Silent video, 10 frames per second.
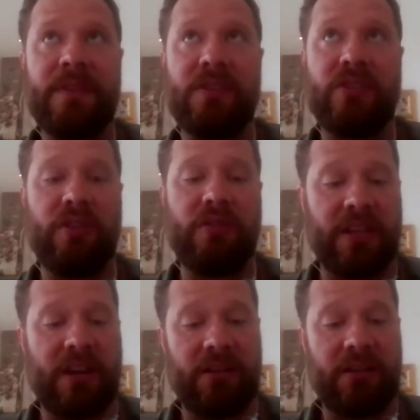due to
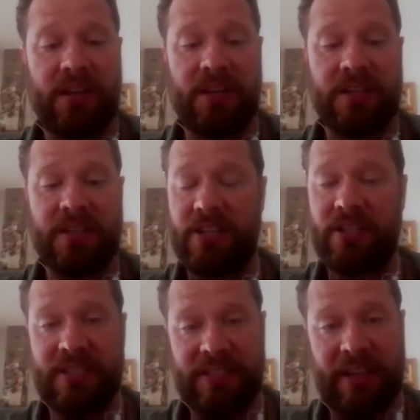the current
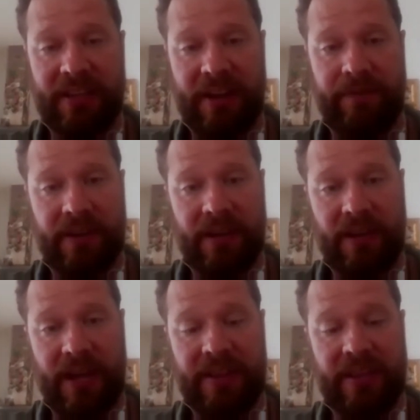conditions in South
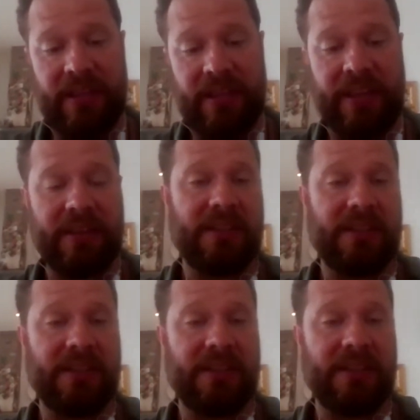Africa and that the Netherlands
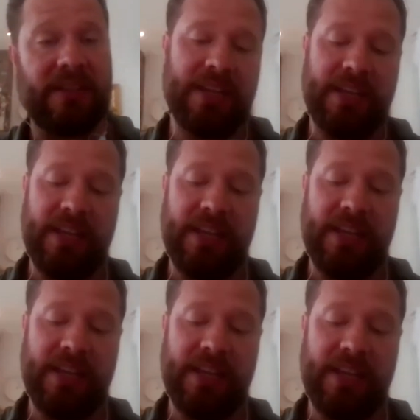is an
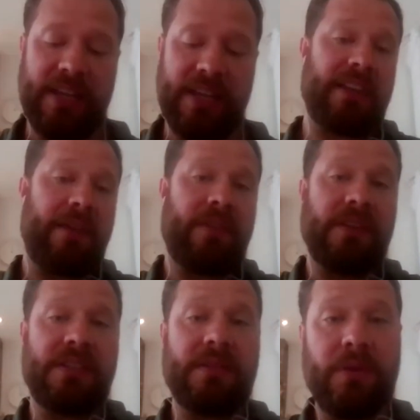easy place for South
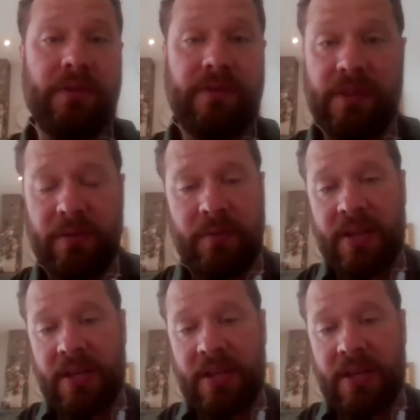Africans to move to,